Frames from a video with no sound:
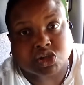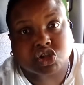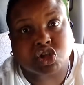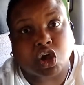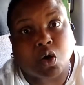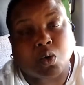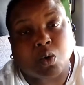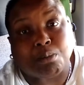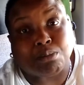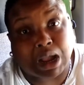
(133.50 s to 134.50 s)
So
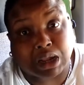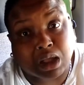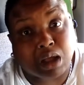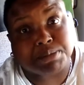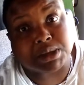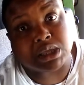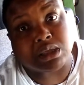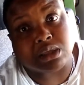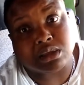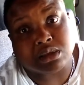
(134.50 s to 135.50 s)
my
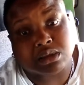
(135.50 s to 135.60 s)
company,